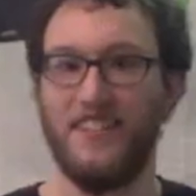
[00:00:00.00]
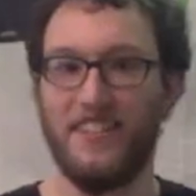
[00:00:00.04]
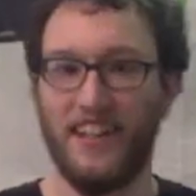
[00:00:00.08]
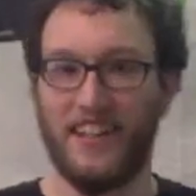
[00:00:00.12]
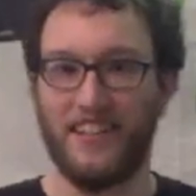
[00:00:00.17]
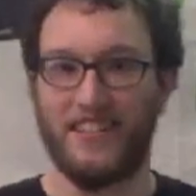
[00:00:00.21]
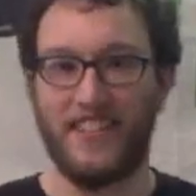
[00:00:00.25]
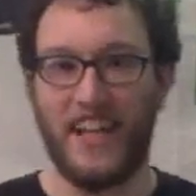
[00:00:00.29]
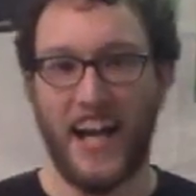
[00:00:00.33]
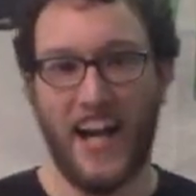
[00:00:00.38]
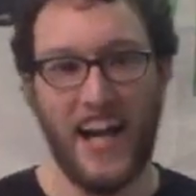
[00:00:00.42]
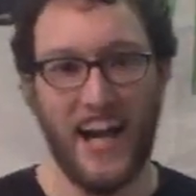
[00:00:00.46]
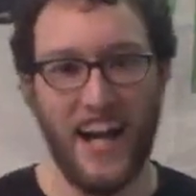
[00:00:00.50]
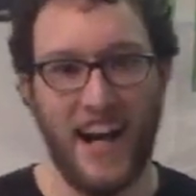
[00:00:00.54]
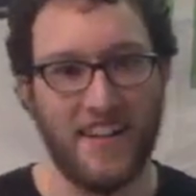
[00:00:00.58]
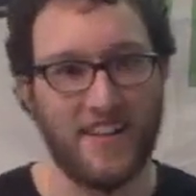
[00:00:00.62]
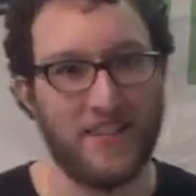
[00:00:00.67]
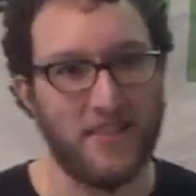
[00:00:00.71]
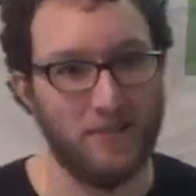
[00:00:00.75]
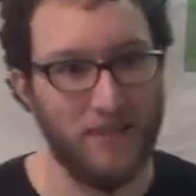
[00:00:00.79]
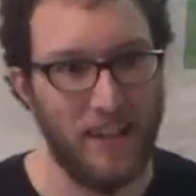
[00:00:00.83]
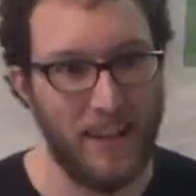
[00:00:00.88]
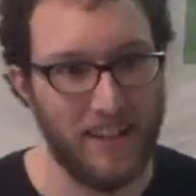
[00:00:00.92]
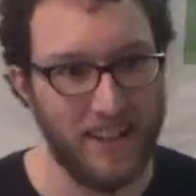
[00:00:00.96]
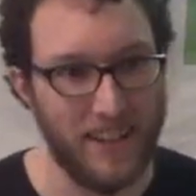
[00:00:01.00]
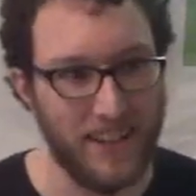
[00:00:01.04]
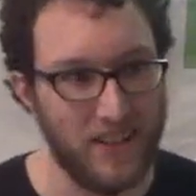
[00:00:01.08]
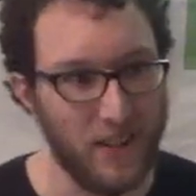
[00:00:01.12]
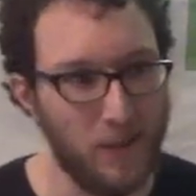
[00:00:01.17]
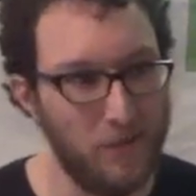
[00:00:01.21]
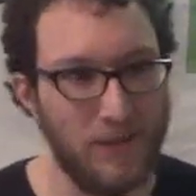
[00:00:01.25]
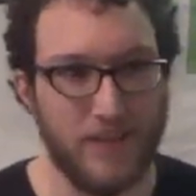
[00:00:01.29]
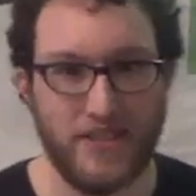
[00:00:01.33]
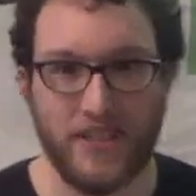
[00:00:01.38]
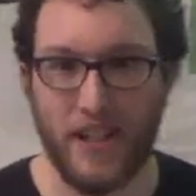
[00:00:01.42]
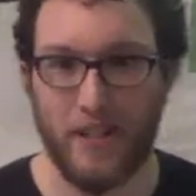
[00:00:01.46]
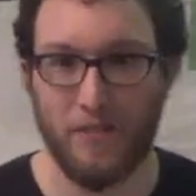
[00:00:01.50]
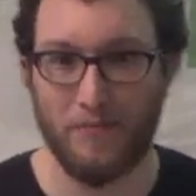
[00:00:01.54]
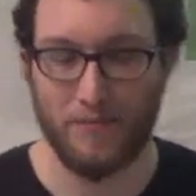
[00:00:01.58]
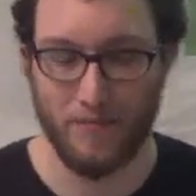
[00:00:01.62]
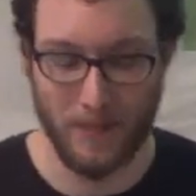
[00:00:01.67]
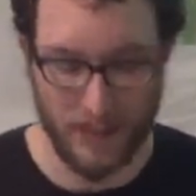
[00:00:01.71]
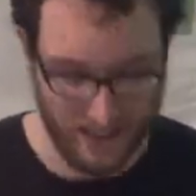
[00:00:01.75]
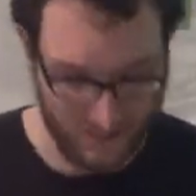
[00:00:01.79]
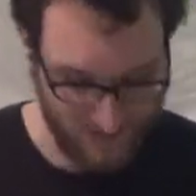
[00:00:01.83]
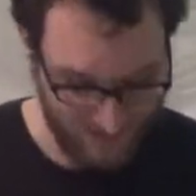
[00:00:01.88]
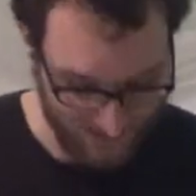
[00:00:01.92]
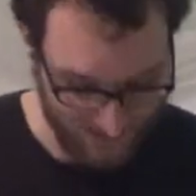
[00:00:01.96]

It's chaos around here. Nobody's helping me.